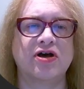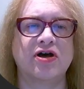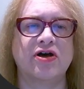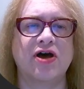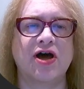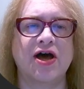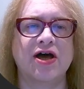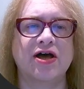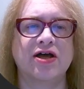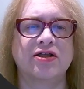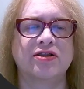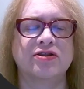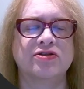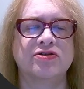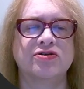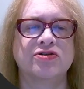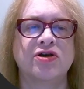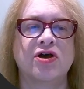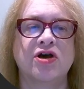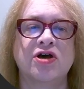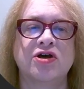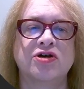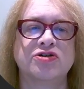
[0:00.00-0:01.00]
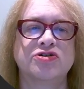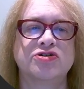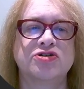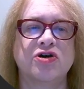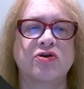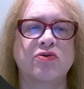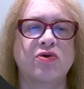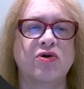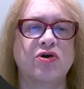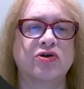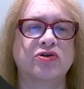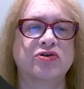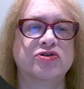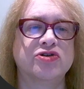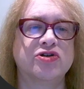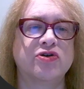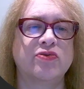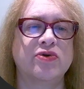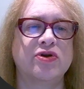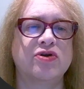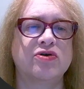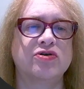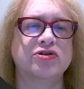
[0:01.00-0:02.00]
and so on. So
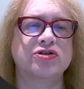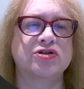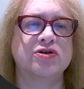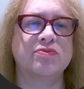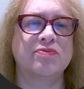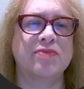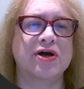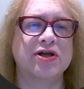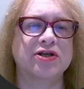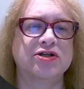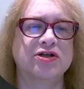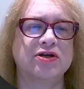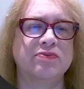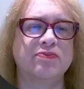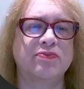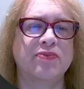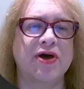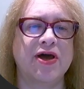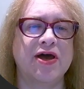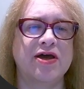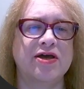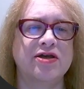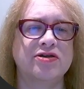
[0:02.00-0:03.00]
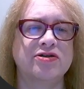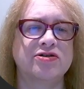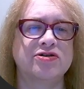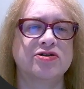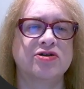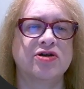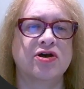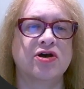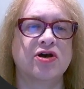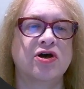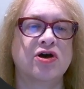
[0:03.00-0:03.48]
we looked at matching pairs.